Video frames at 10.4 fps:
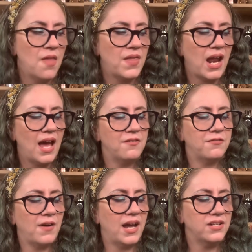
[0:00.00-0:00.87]
that I
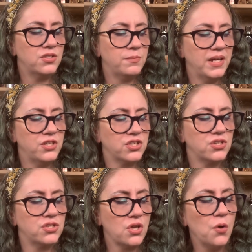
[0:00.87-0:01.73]
find to be
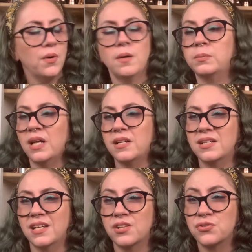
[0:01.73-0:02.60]
just so well
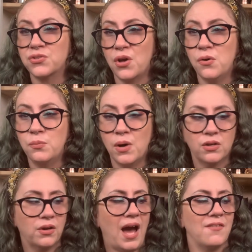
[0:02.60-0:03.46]
blended, so
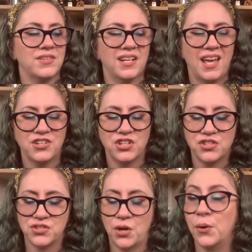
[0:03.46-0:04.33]
well crafted, and
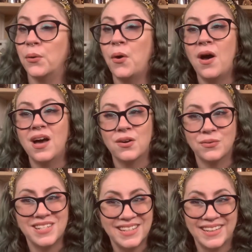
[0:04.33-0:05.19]
just so
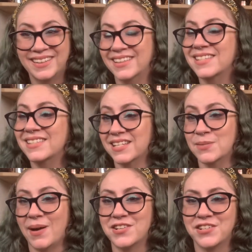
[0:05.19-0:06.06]
ridiculously
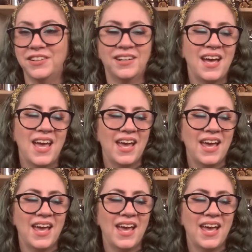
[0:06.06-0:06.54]
special.